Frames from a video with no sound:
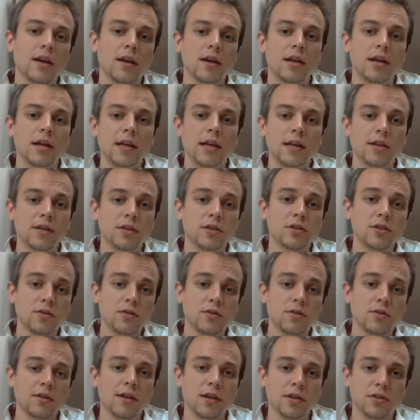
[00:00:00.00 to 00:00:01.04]
his
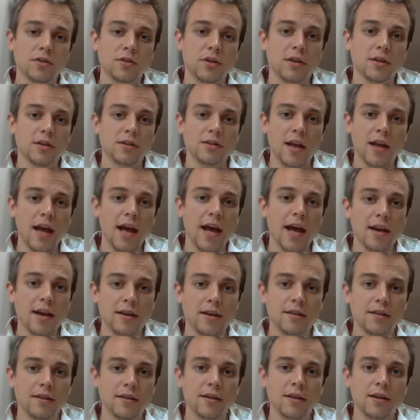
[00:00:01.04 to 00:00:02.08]
shooting electrons at
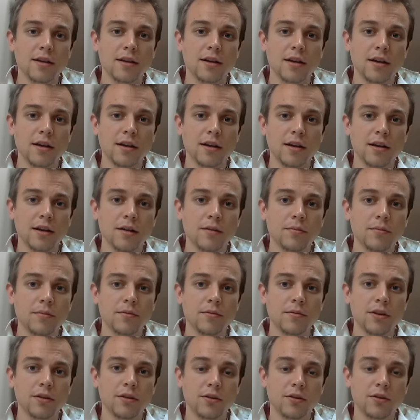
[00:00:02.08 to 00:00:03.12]
the
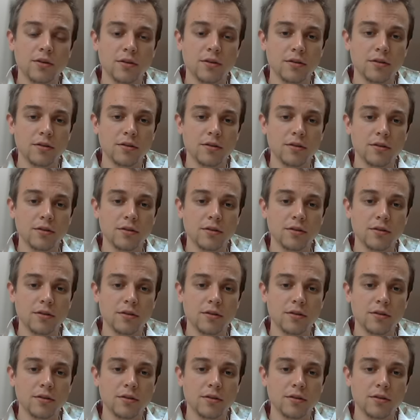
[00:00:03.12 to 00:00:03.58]
little